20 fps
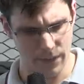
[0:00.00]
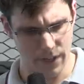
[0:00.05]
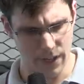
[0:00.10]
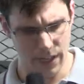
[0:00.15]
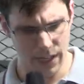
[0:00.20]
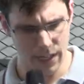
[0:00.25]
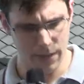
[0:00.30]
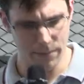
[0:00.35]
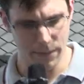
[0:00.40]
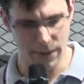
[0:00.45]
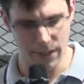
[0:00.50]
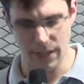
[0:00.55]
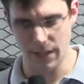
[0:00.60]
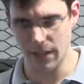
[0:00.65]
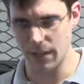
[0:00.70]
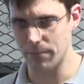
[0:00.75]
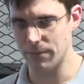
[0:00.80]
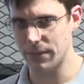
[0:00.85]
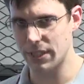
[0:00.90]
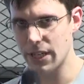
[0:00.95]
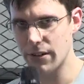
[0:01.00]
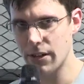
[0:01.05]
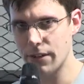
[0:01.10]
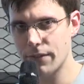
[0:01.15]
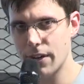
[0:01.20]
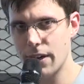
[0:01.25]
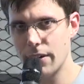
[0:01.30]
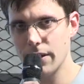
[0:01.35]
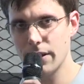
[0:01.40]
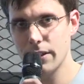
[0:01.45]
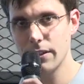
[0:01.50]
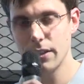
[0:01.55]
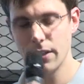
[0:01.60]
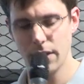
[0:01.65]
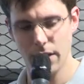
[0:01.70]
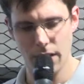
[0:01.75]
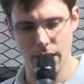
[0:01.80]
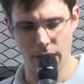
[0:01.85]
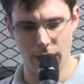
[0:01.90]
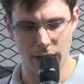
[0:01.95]
I'm Derek Fowler.
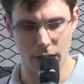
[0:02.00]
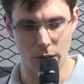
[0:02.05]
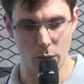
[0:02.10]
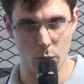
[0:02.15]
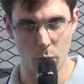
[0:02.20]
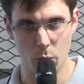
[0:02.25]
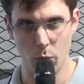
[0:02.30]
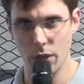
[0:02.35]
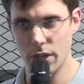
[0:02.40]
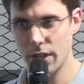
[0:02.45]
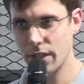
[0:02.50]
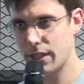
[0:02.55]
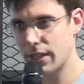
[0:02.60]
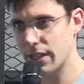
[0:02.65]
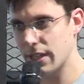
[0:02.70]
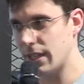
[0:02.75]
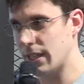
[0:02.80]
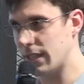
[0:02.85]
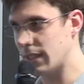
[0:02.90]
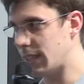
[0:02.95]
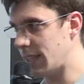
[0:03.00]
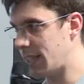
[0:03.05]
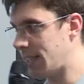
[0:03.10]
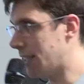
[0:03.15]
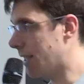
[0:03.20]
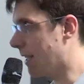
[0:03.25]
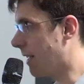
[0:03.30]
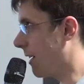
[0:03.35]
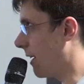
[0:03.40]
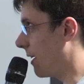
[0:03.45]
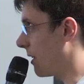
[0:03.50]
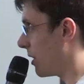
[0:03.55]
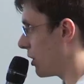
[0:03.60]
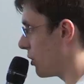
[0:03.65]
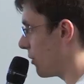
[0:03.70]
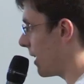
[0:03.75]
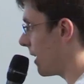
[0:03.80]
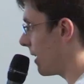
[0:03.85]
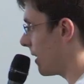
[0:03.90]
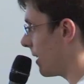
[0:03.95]
I work at the
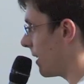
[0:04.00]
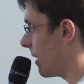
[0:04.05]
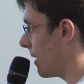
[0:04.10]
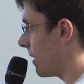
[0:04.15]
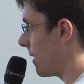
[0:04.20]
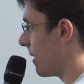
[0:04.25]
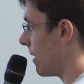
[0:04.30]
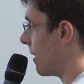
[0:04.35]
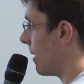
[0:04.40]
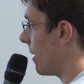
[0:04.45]
Trainline,